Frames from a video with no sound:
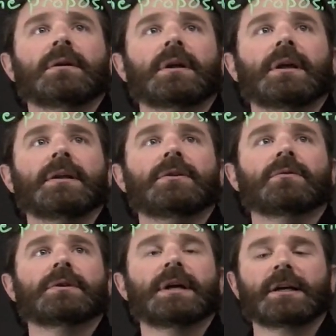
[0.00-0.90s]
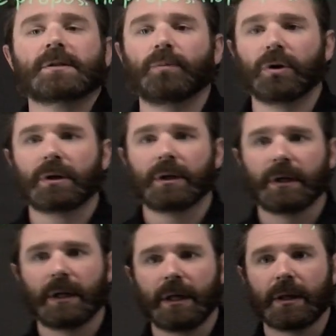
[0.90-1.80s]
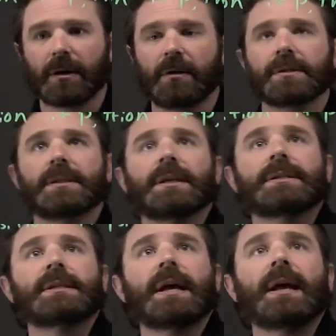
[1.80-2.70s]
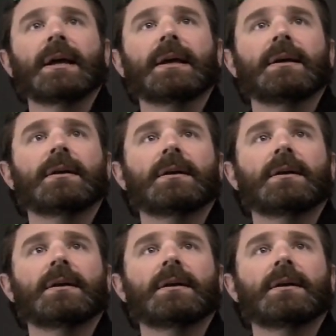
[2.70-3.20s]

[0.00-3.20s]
in your textbook, calls this a